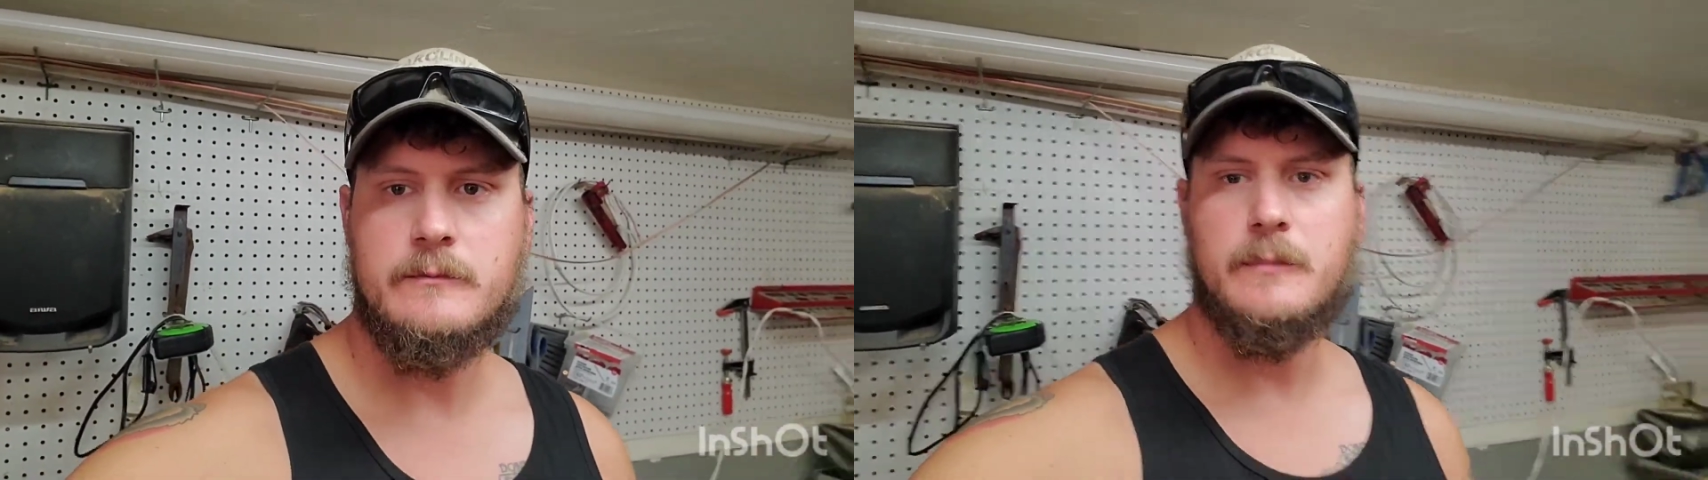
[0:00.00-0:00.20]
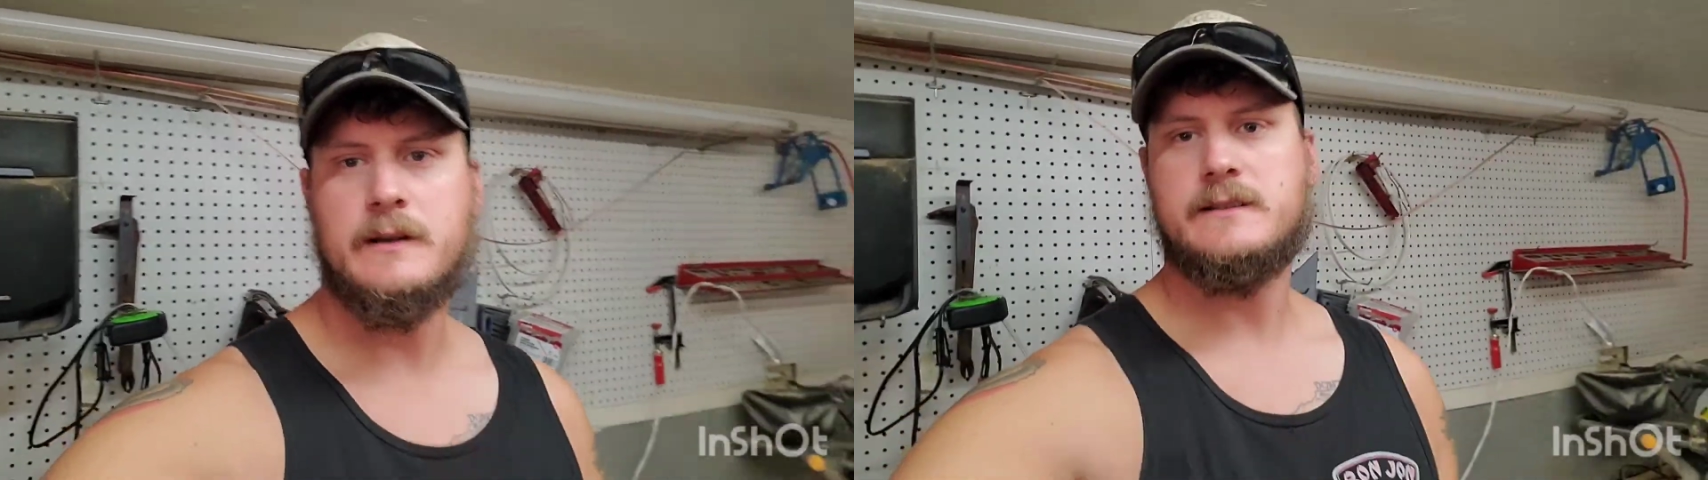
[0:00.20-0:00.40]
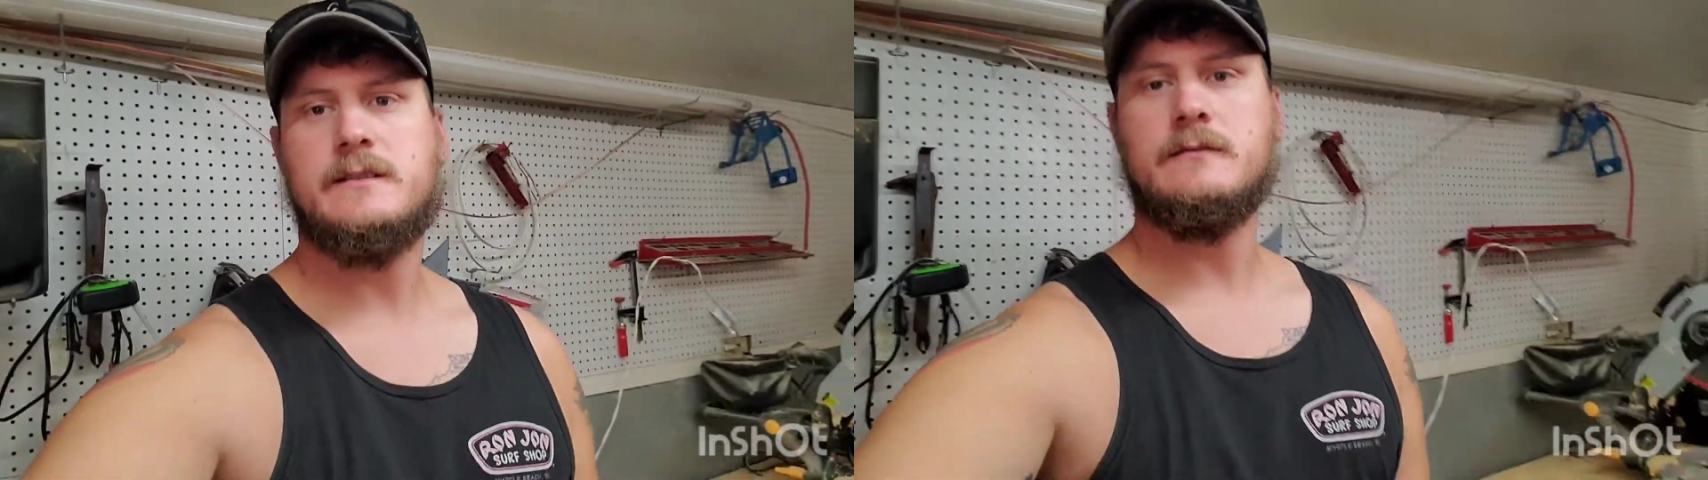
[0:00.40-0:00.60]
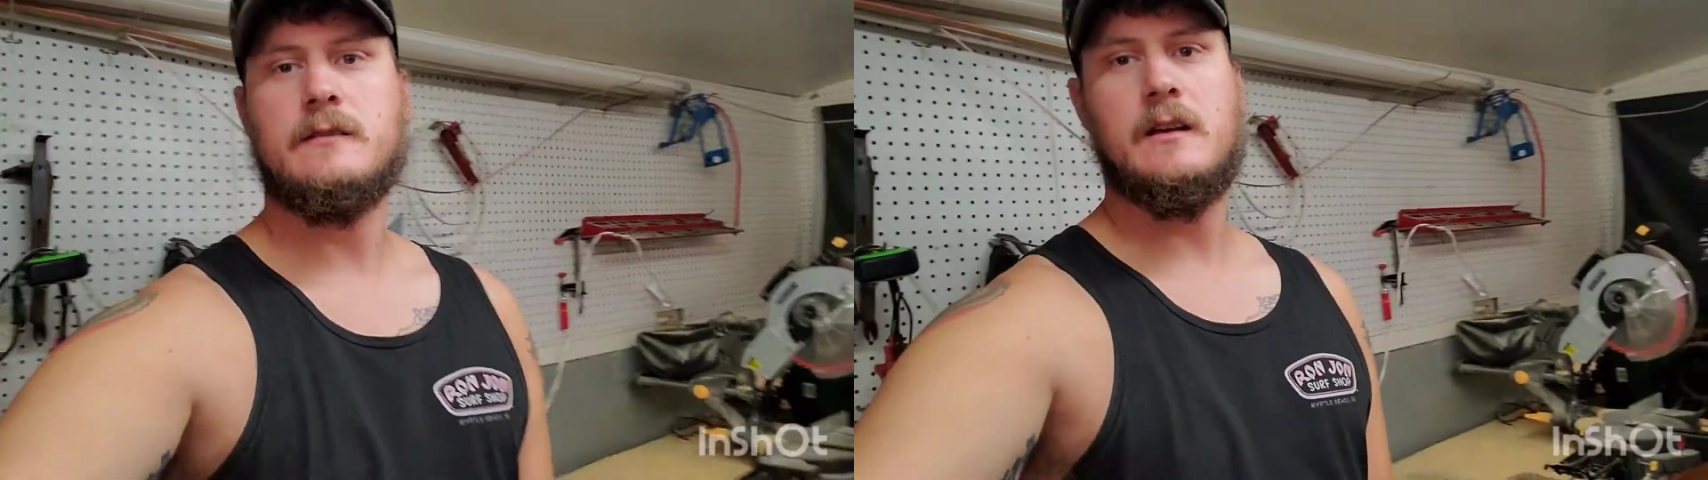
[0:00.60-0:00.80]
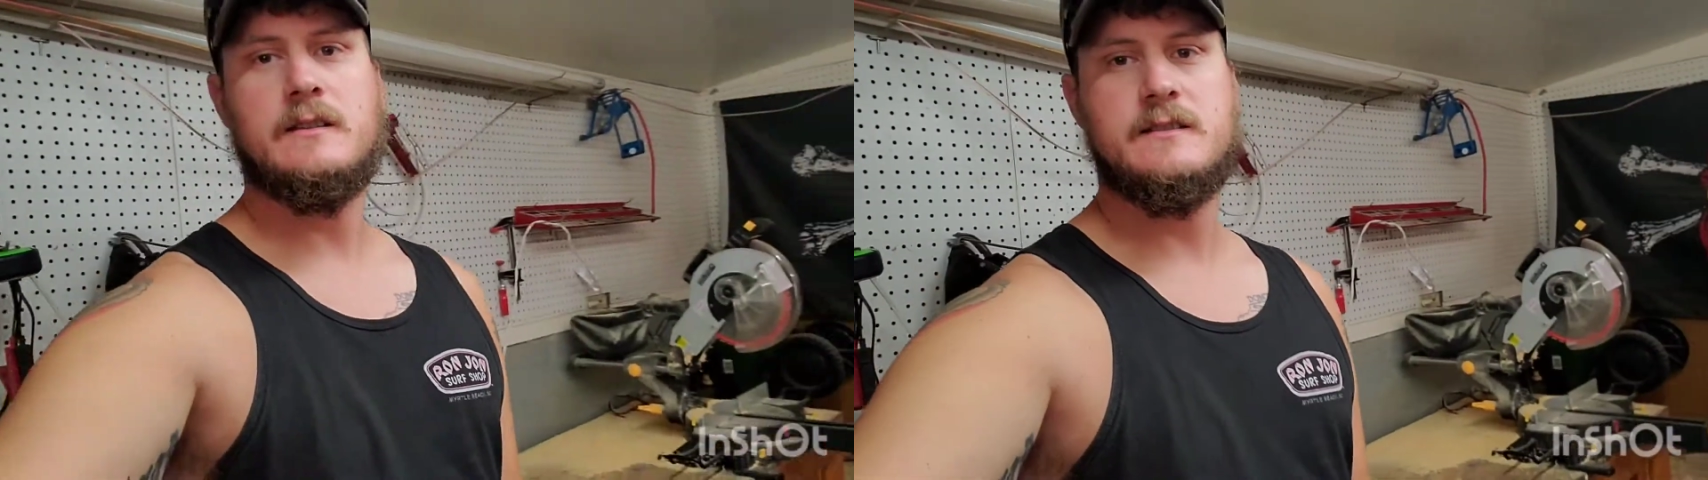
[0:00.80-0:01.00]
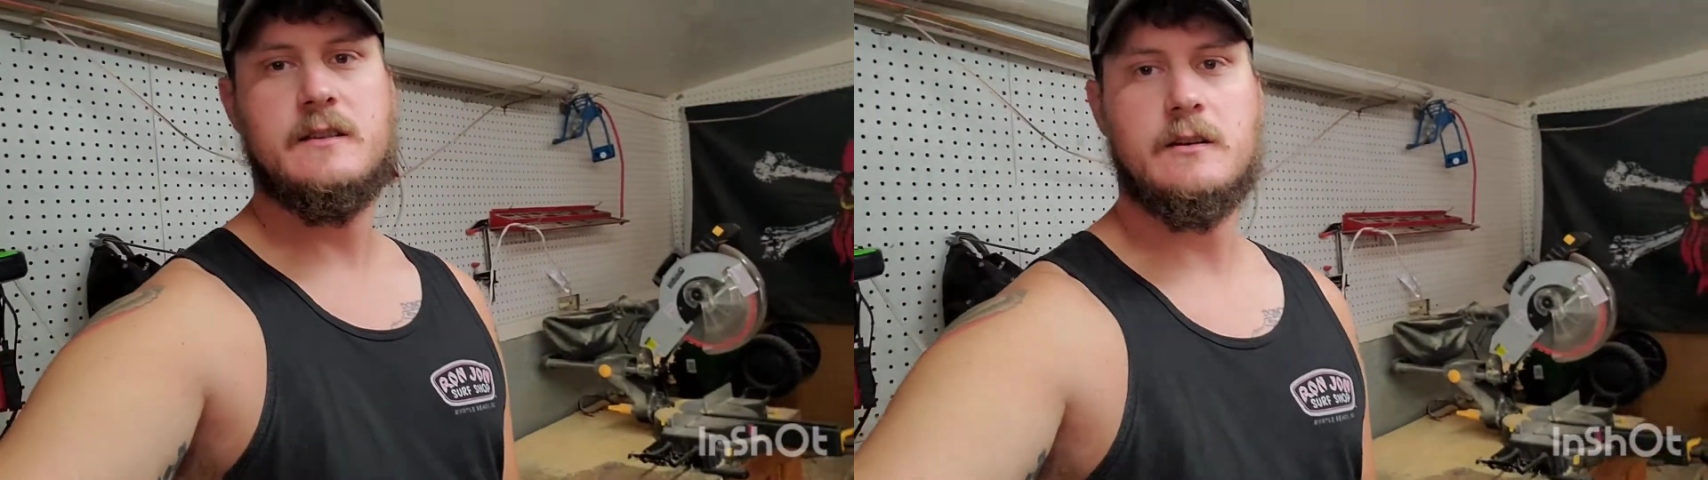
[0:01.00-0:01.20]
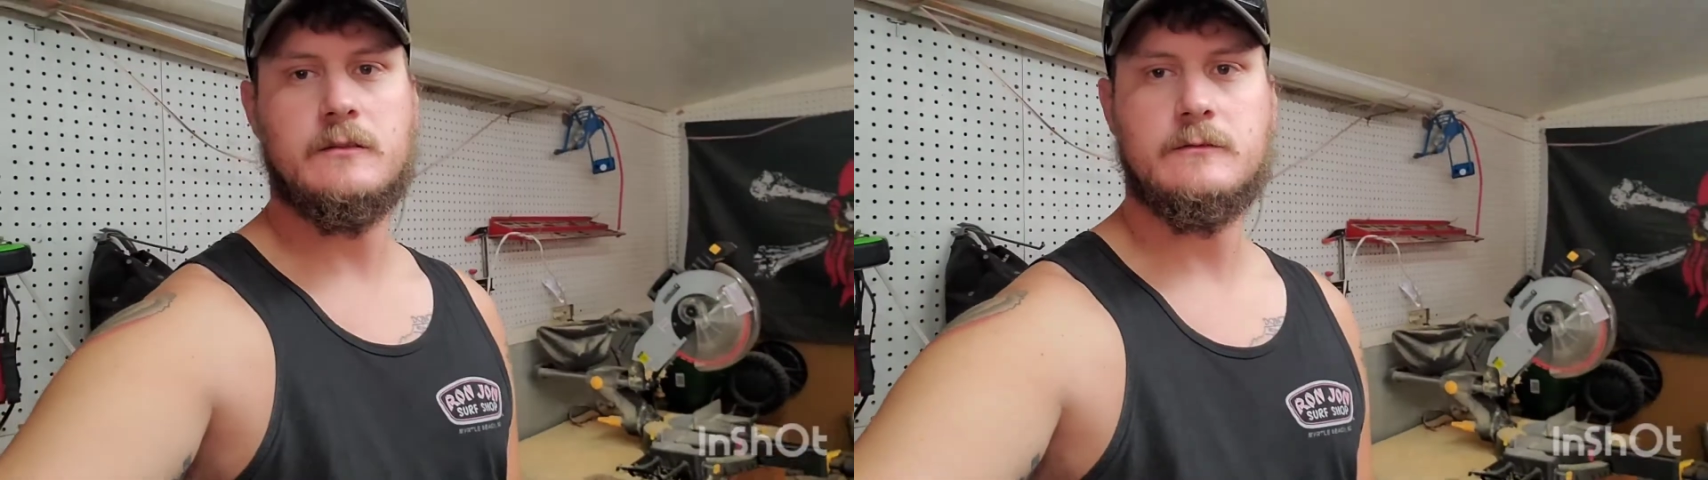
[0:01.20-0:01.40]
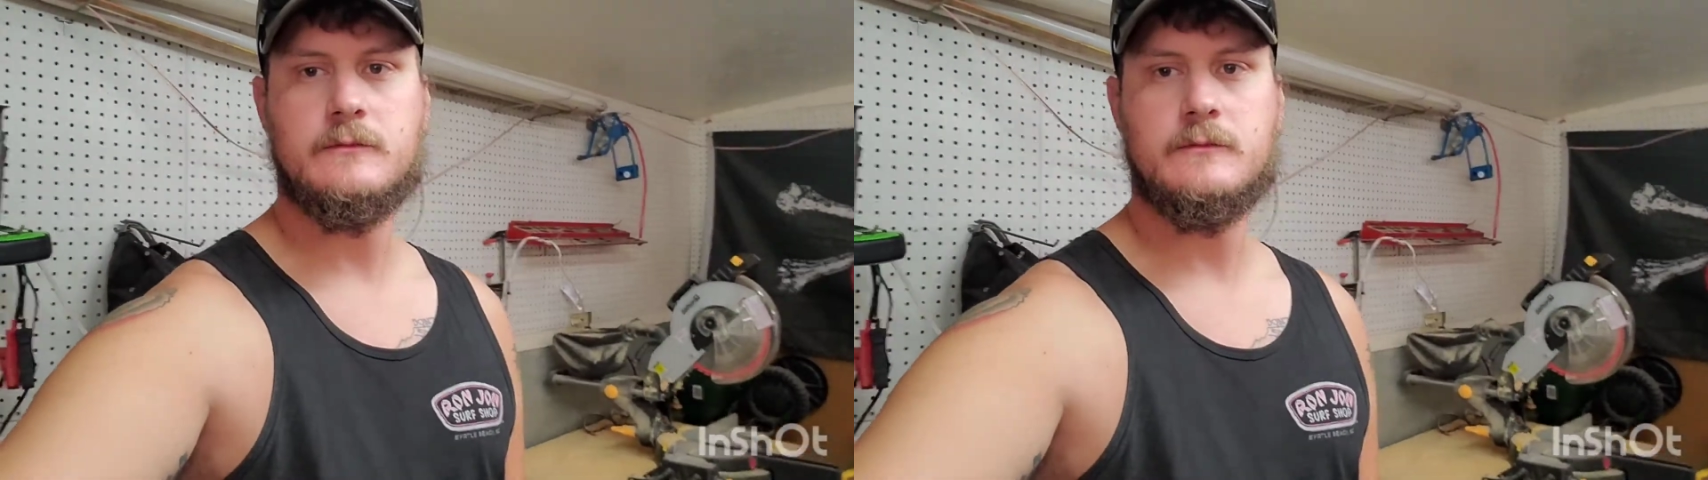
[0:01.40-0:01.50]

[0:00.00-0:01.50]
but it's still